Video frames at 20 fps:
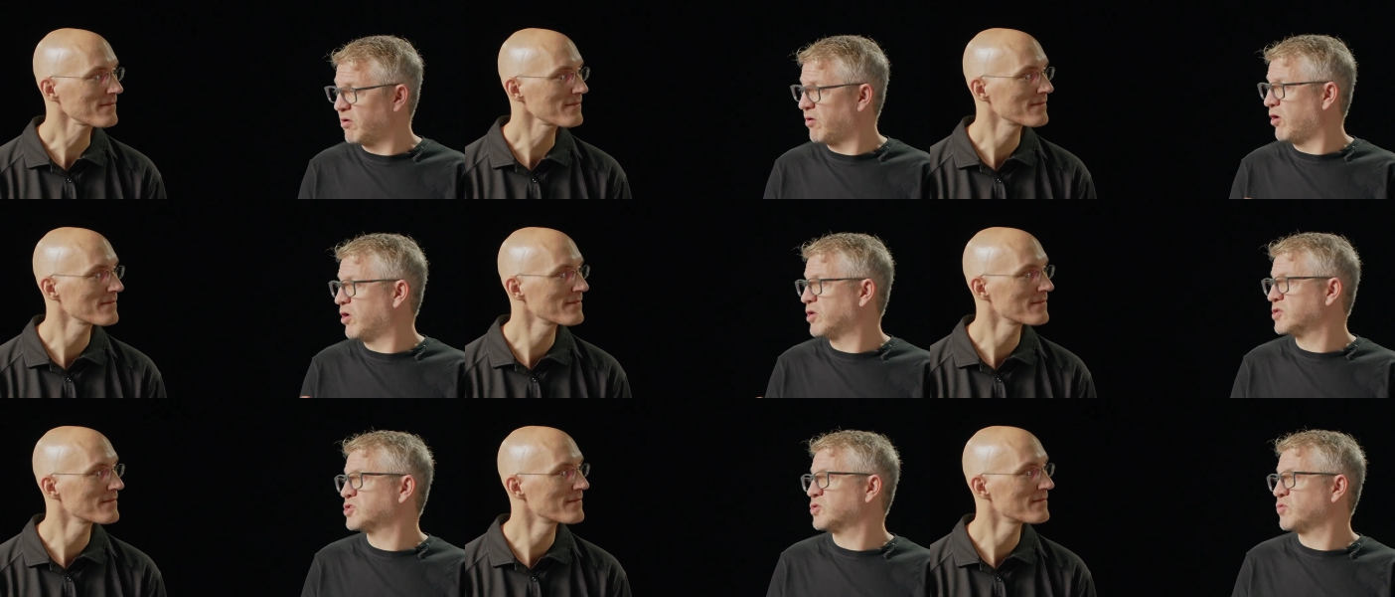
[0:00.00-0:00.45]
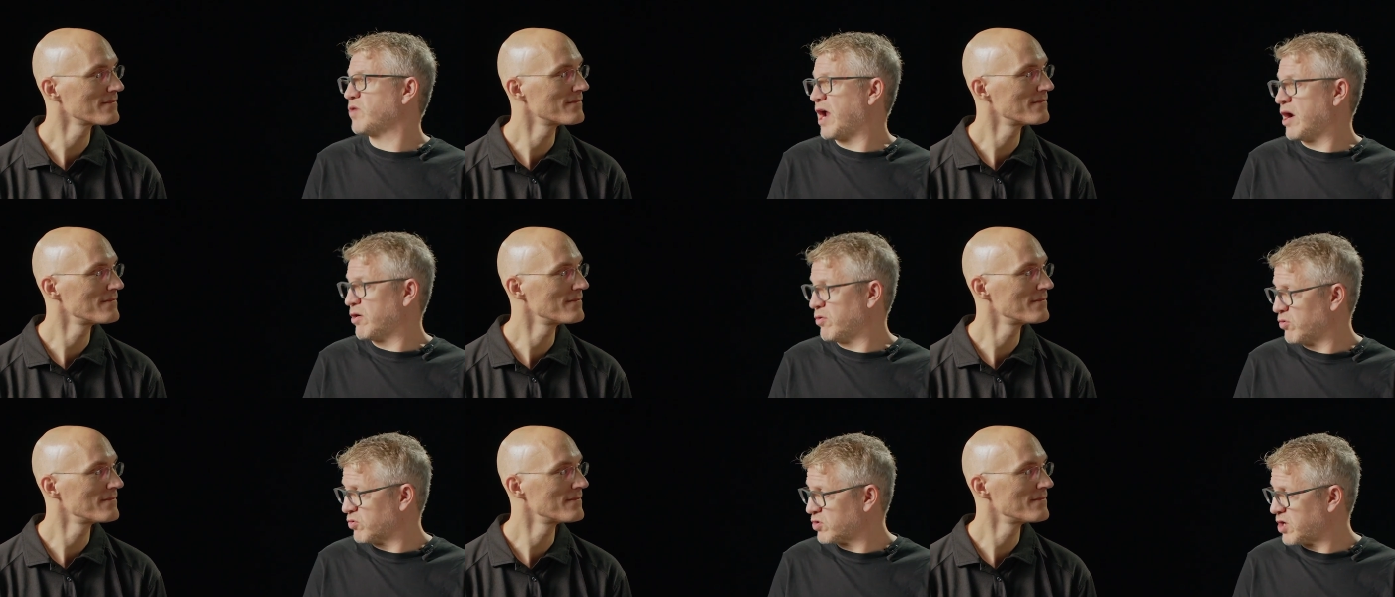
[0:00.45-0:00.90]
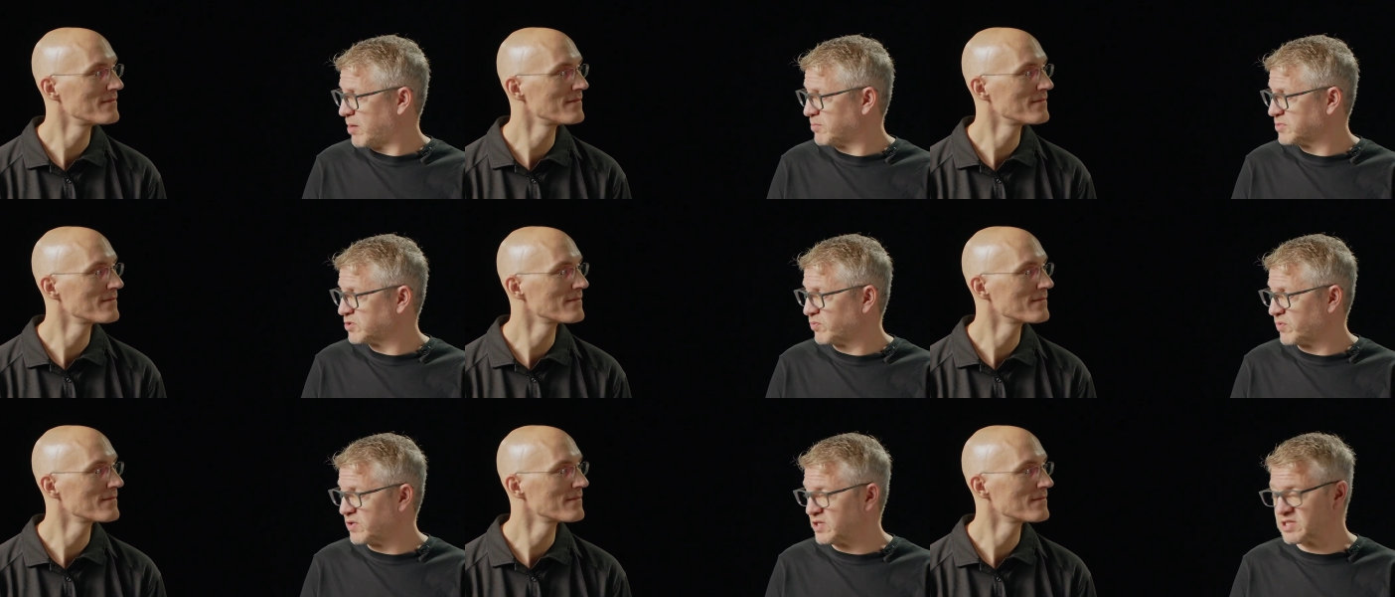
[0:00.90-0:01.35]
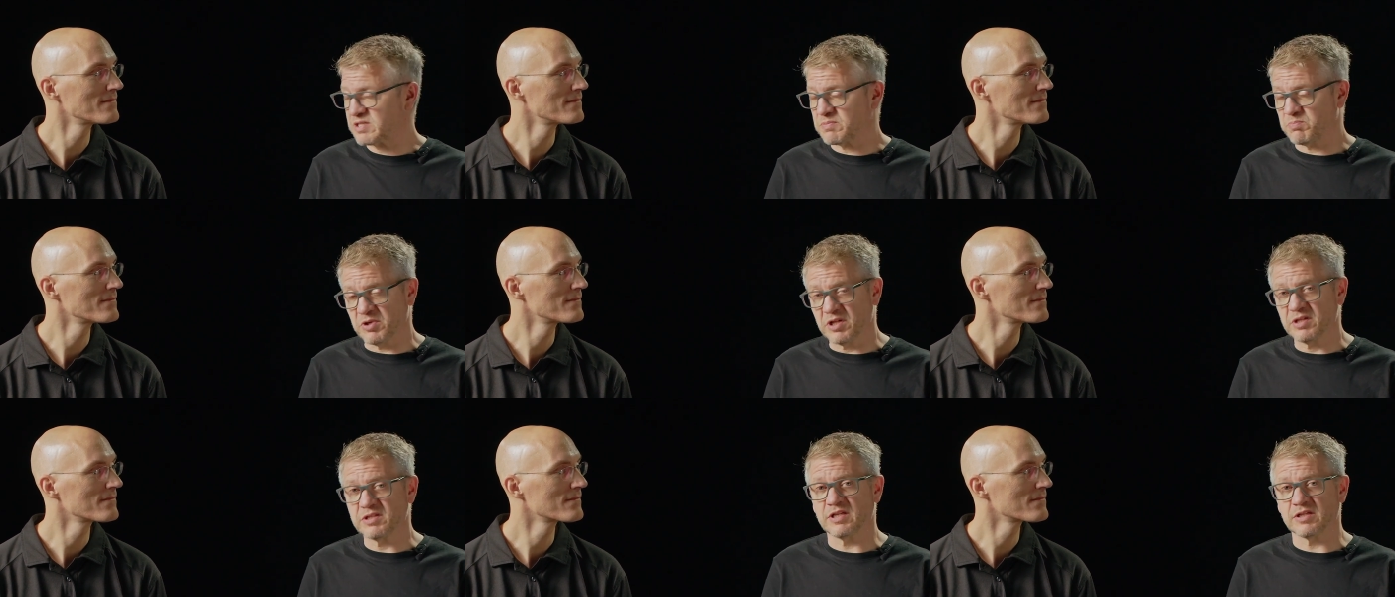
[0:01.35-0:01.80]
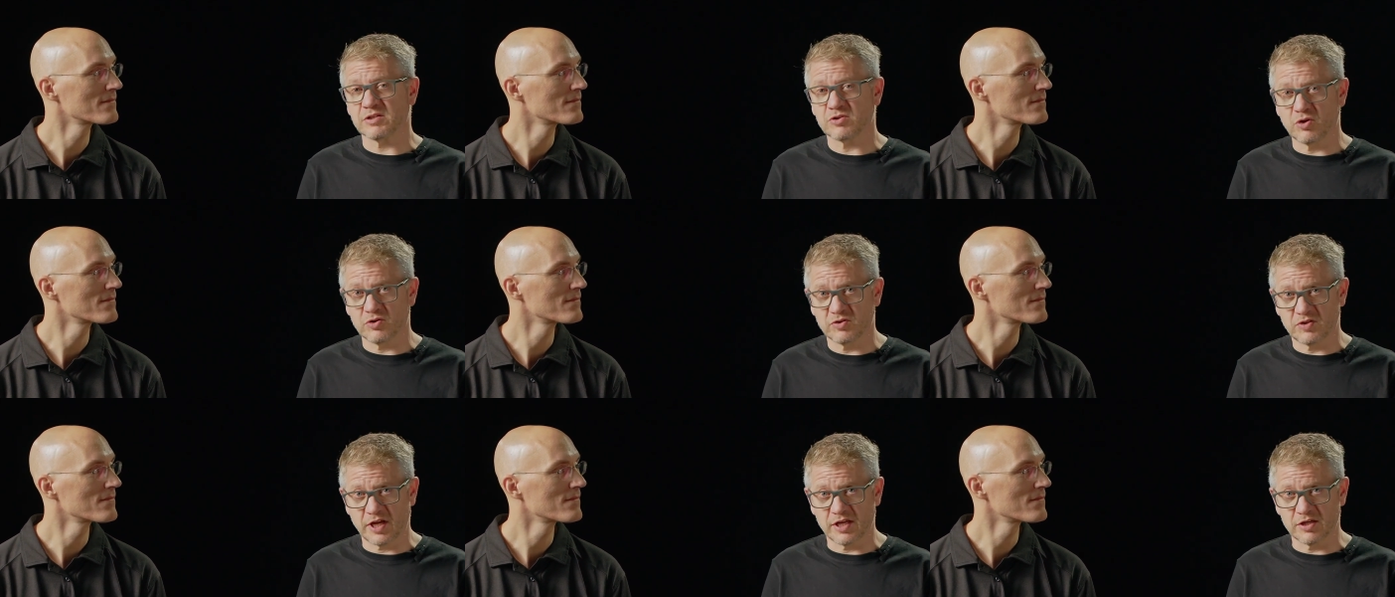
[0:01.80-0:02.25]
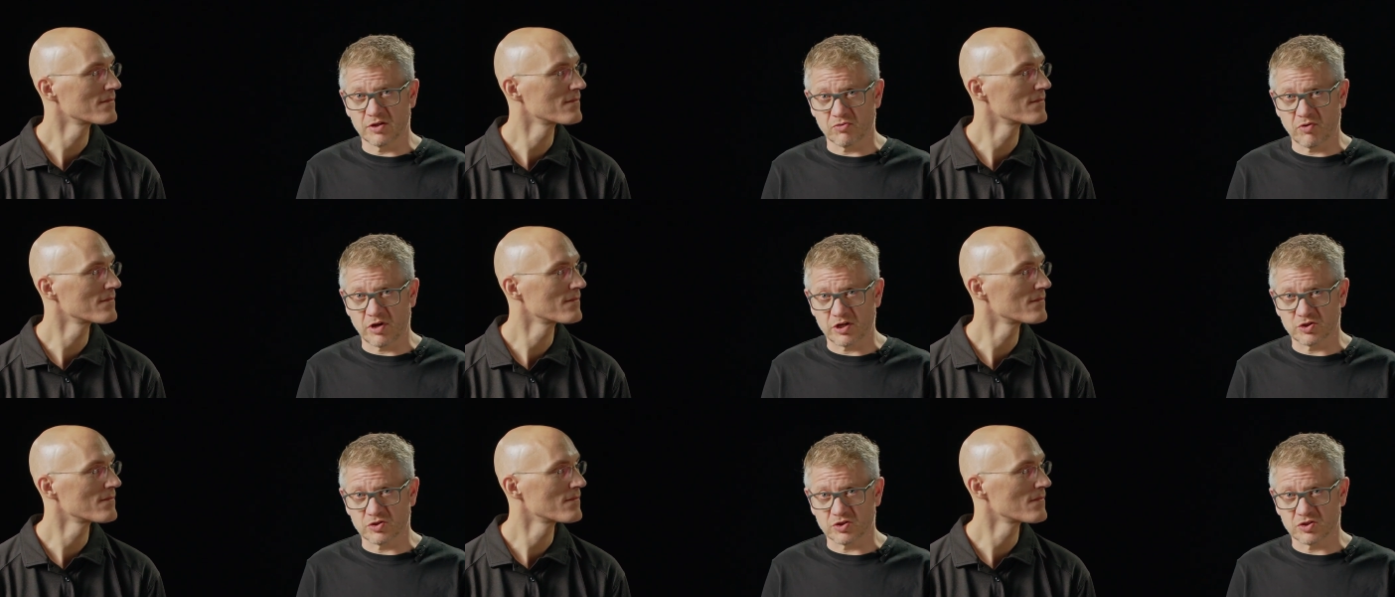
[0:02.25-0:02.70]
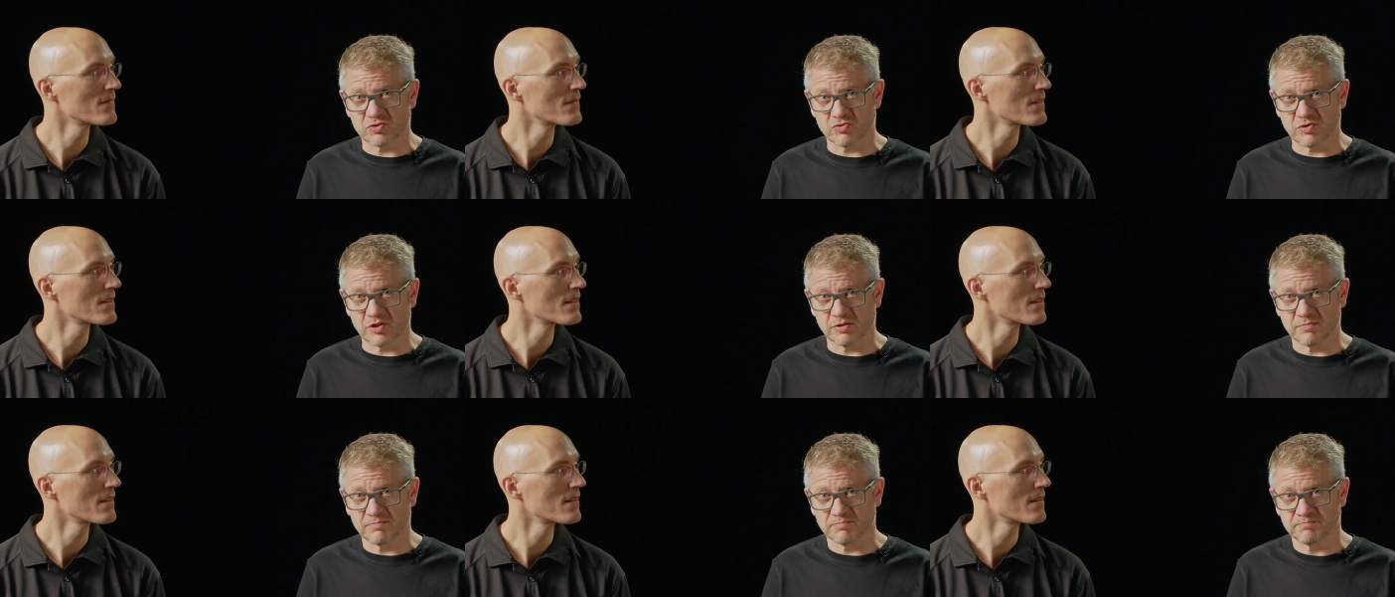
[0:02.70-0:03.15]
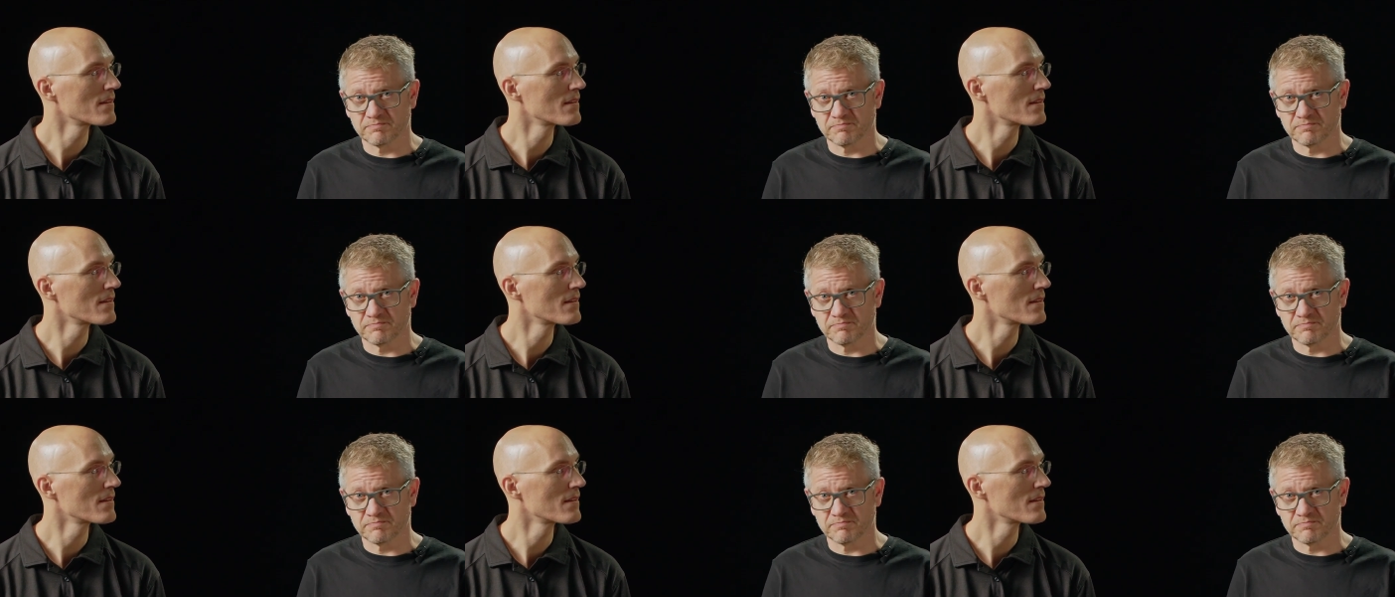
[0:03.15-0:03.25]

Speaker 1: also Arrow comes with its built-in container registry.